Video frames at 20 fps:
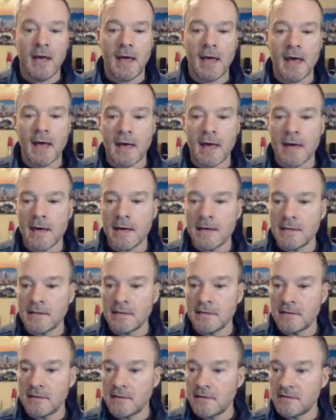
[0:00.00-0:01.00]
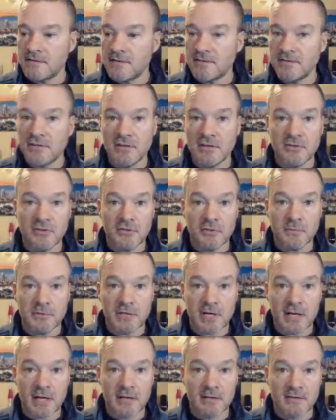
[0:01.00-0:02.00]
And this is a YouTube
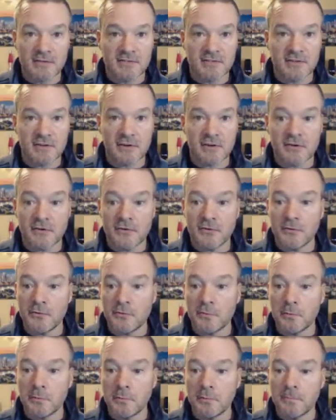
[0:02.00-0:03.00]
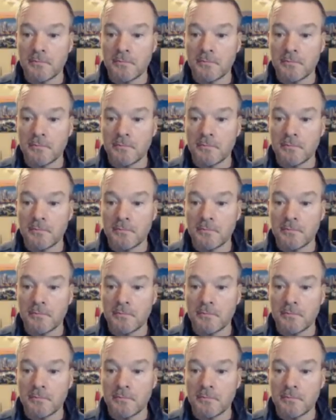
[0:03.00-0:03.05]
channel, so